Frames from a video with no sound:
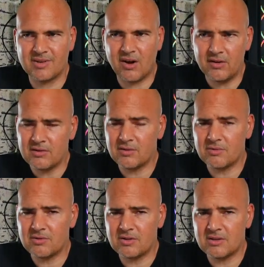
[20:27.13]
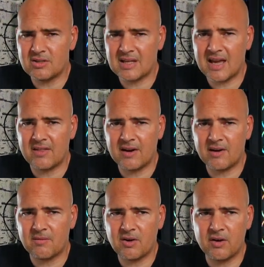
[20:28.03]
kind of do stay at
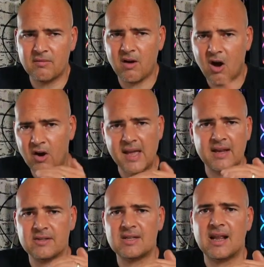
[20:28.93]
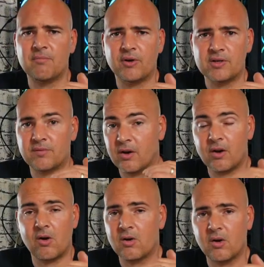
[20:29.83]
their kind of high-end selling price for a
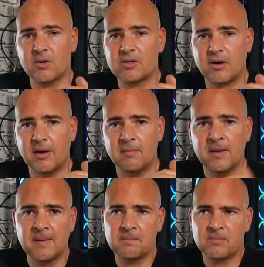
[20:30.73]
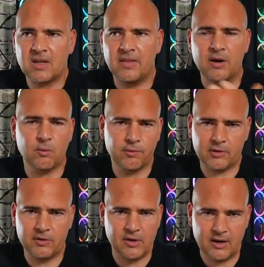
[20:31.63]
long, long time, and then all of a
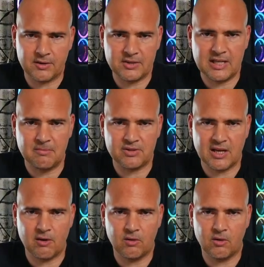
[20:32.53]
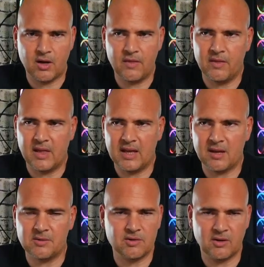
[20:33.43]
sudden you get like a Steam sale and it
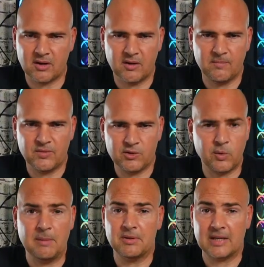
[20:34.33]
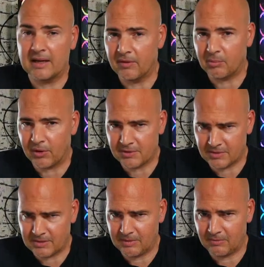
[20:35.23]
goes to like a 20% of the price or
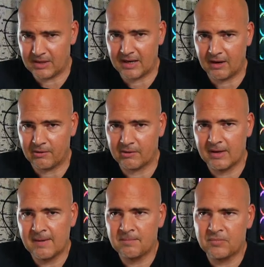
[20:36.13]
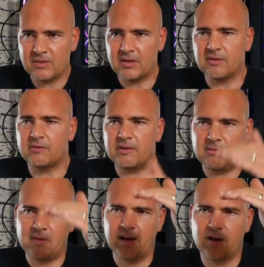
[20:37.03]
something ridiculous. There doesn't seem
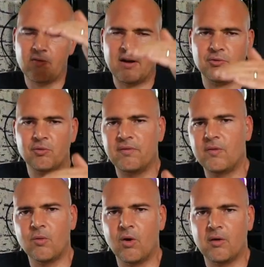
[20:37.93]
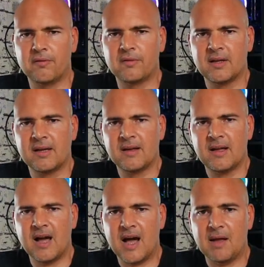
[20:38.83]
to be that gradual fall-off,
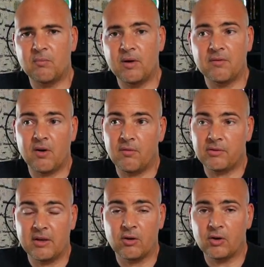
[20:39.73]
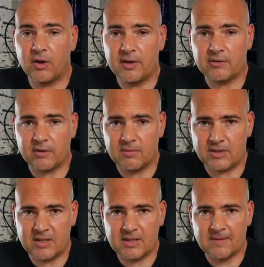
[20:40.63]
and with obviously online
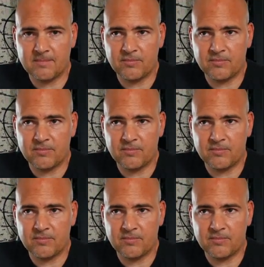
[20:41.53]
services,